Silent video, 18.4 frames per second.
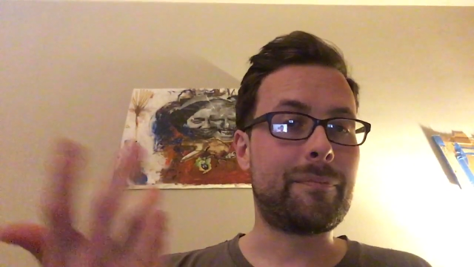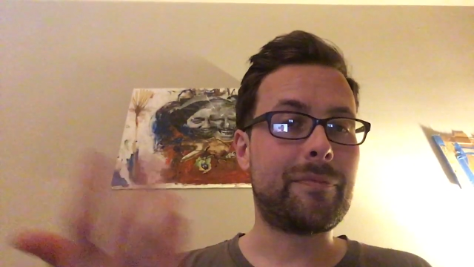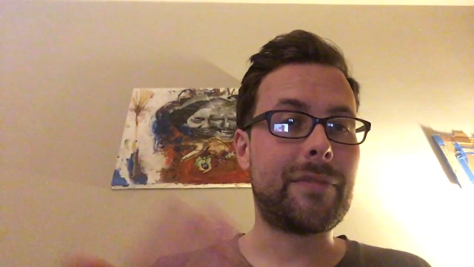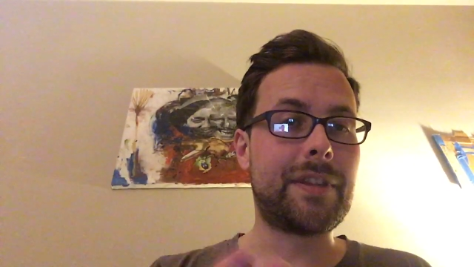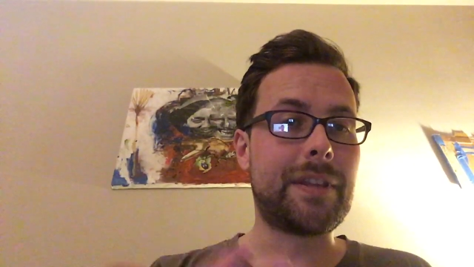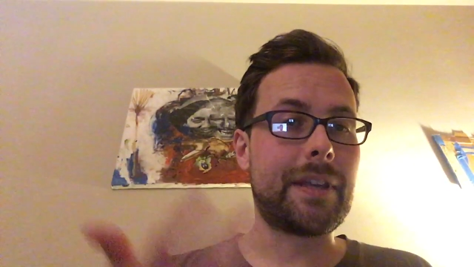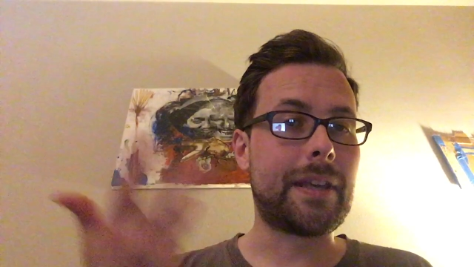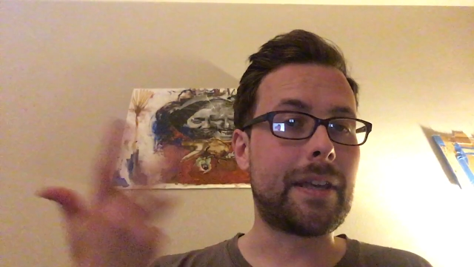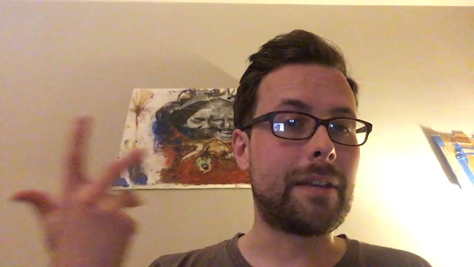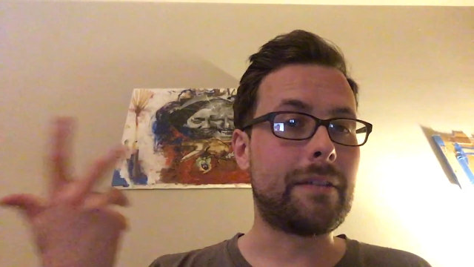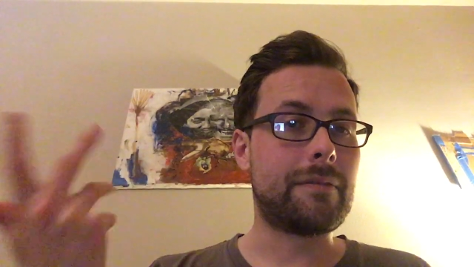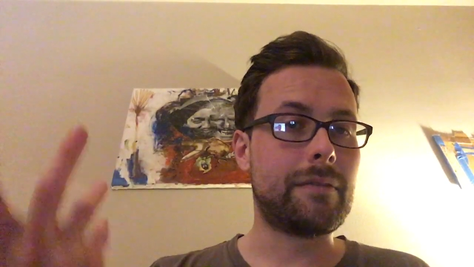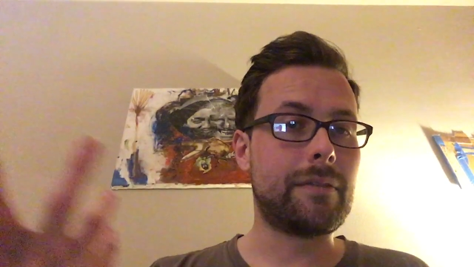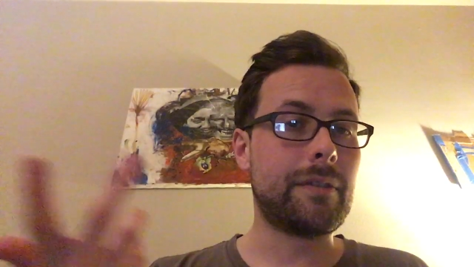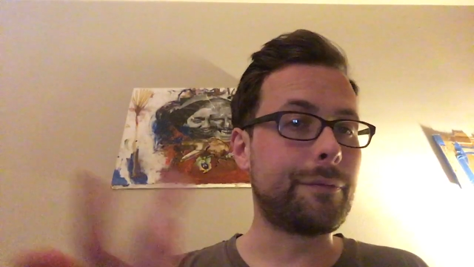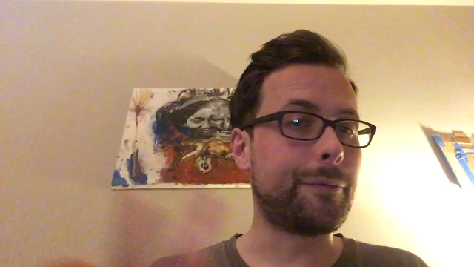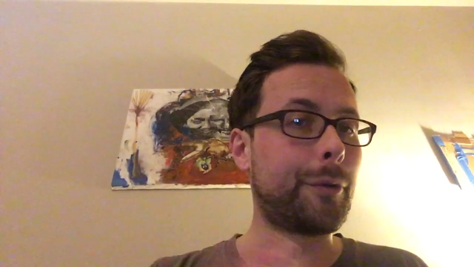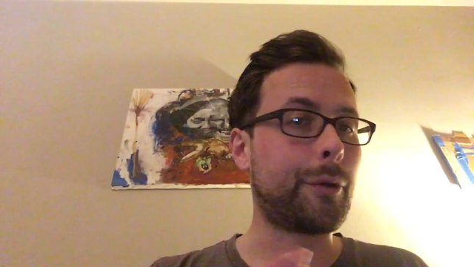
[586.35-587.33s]
the
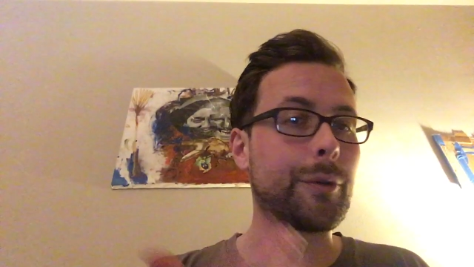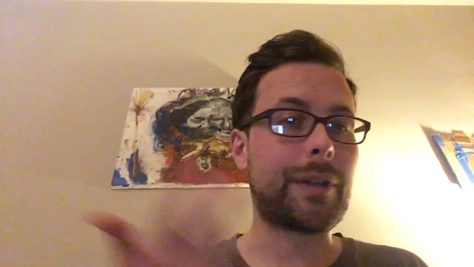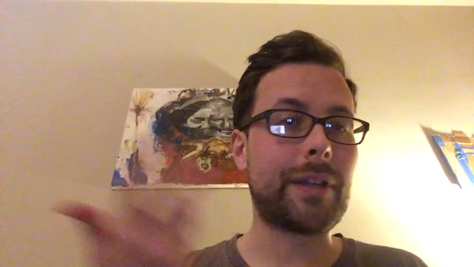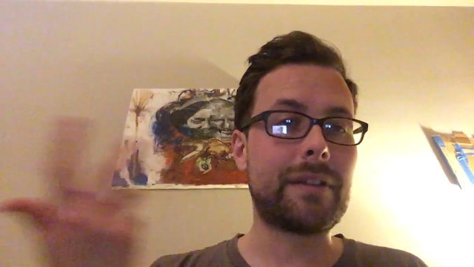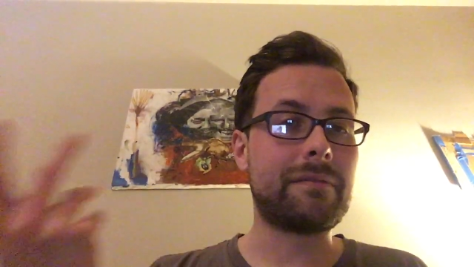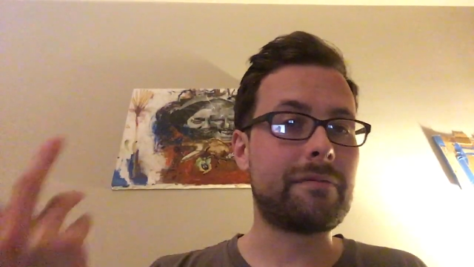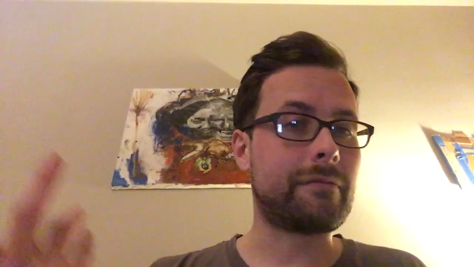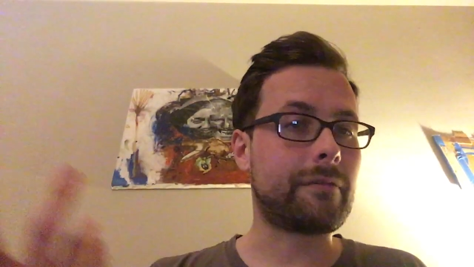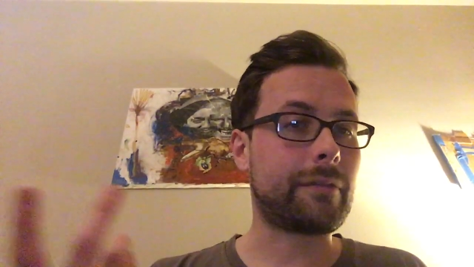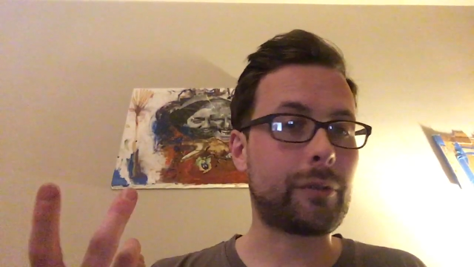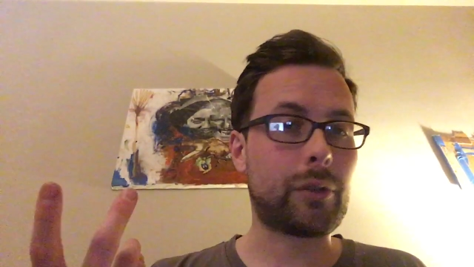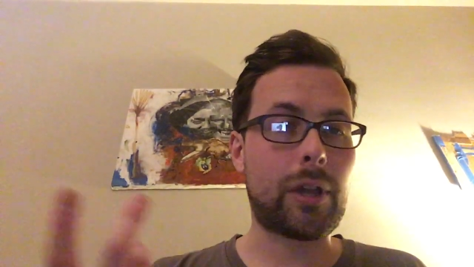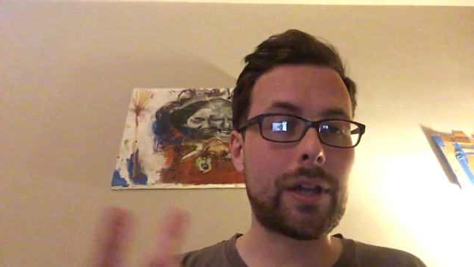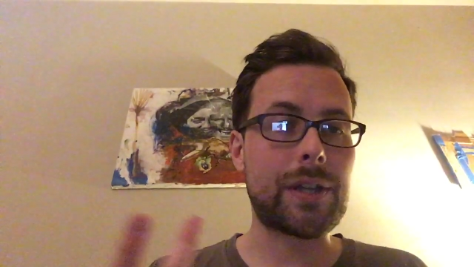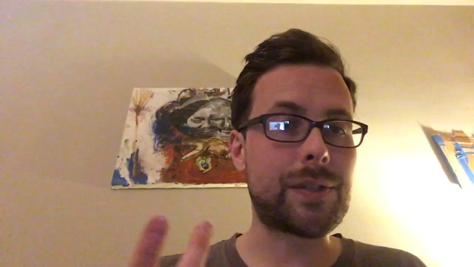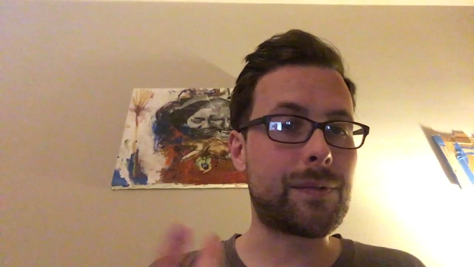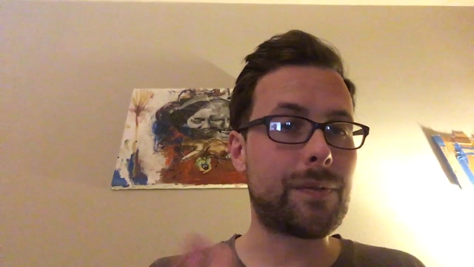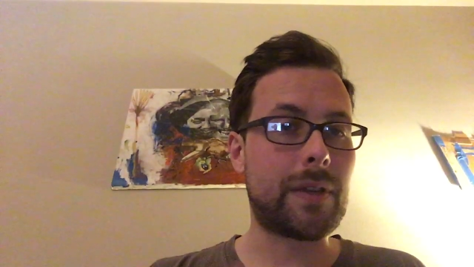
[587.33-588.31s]
Vulcan
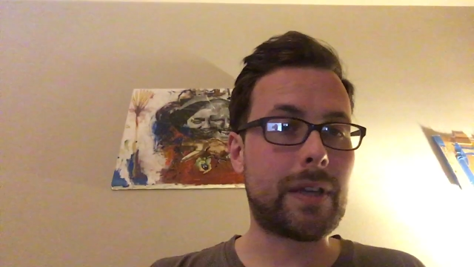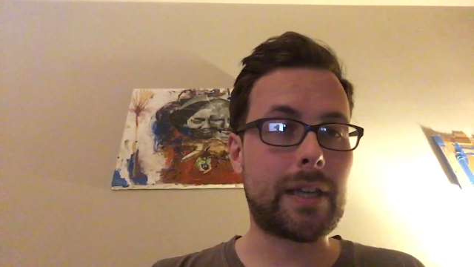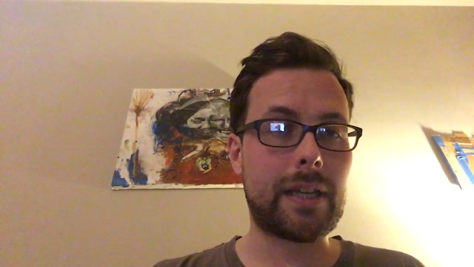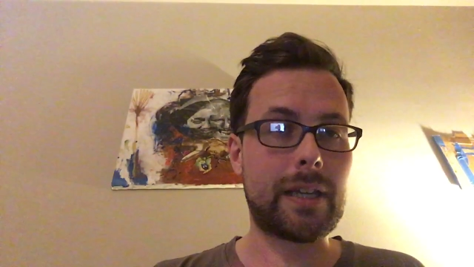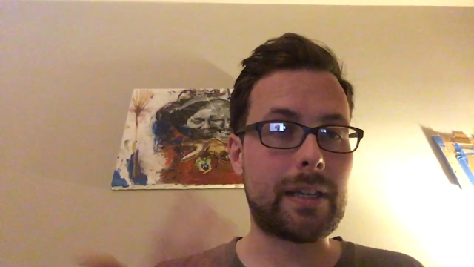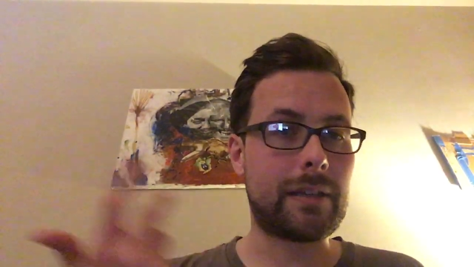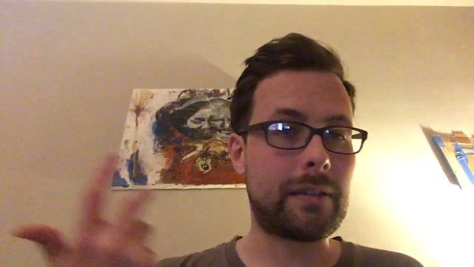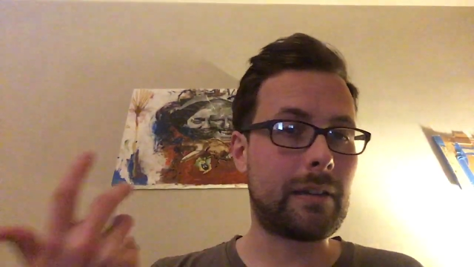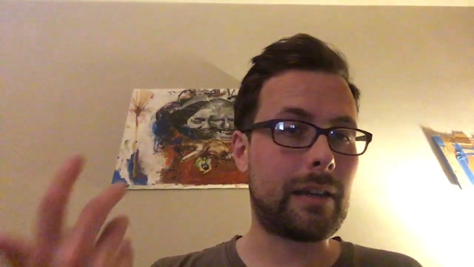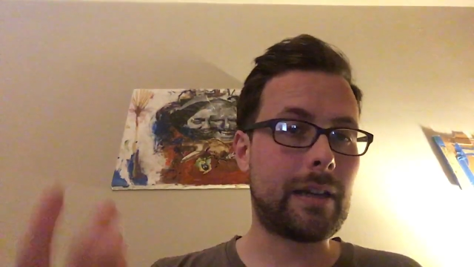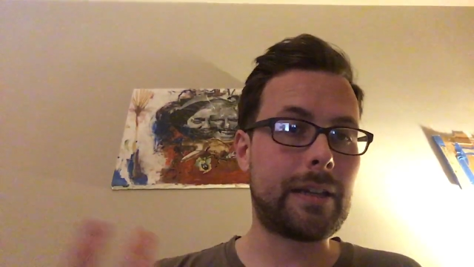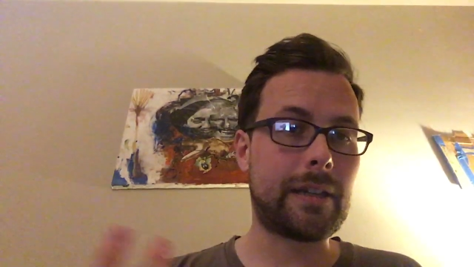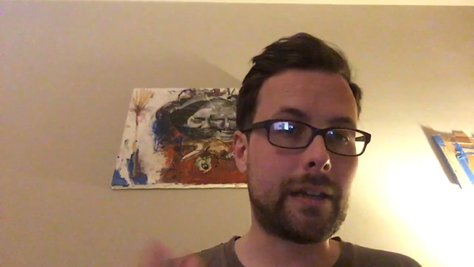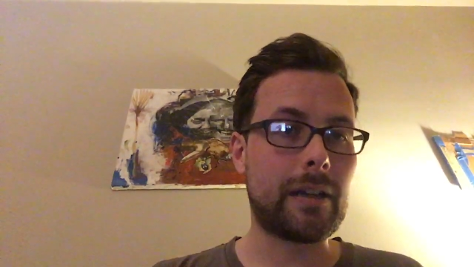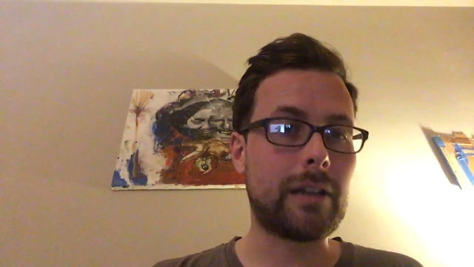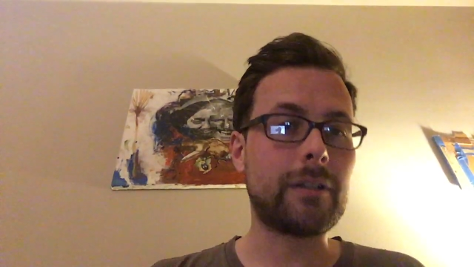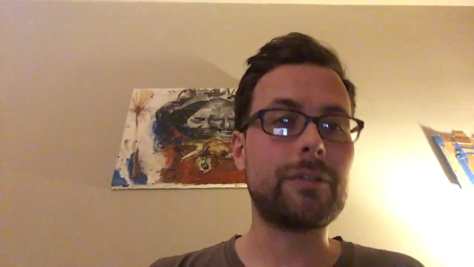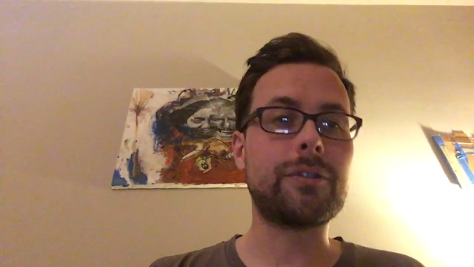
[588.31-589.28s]
philosophy,
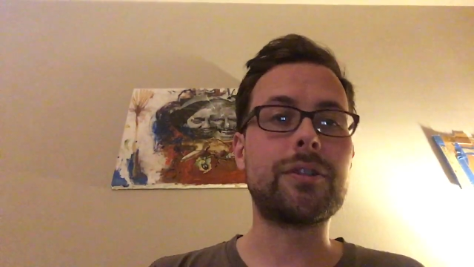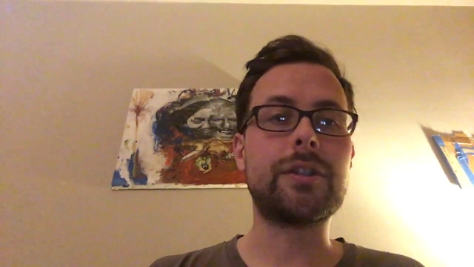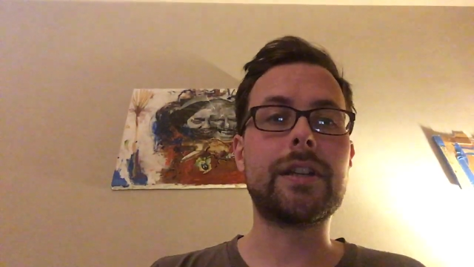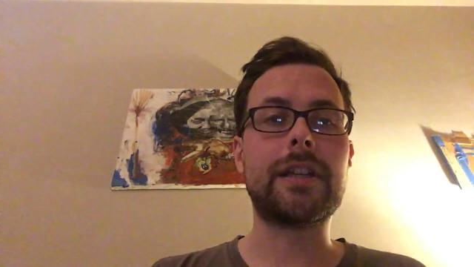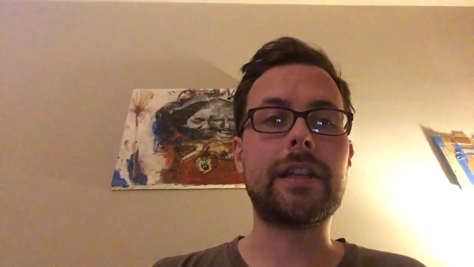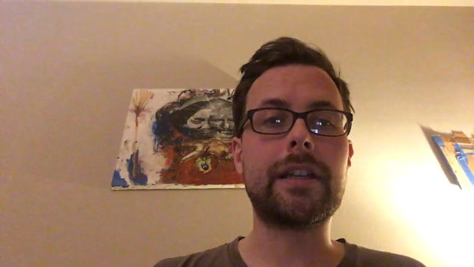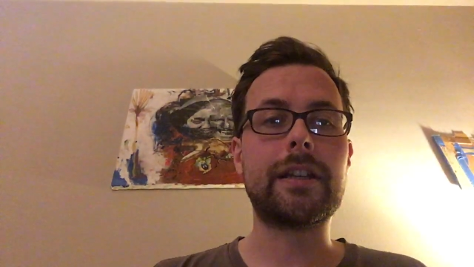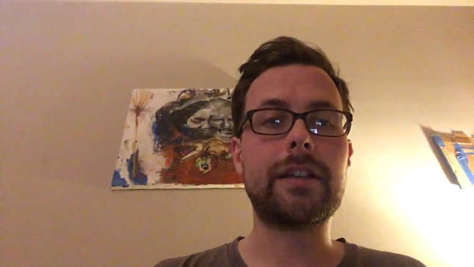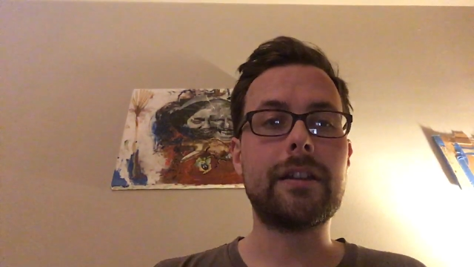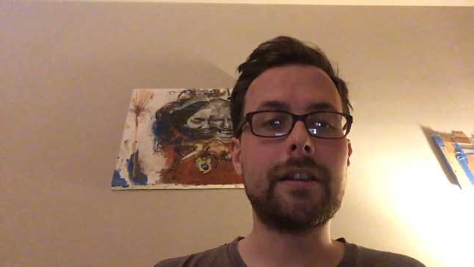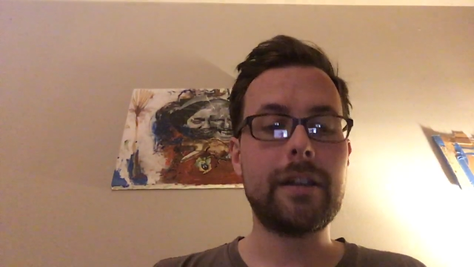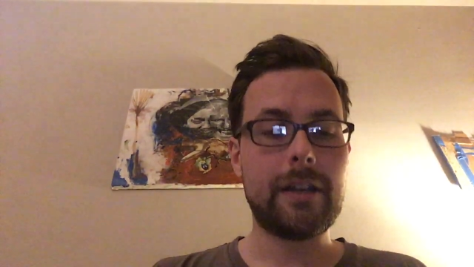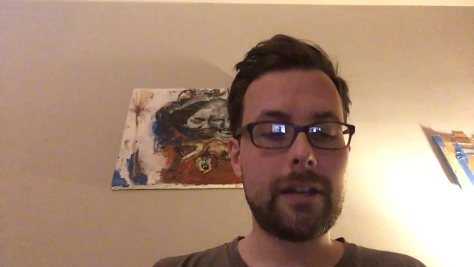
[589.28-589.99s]
ideology,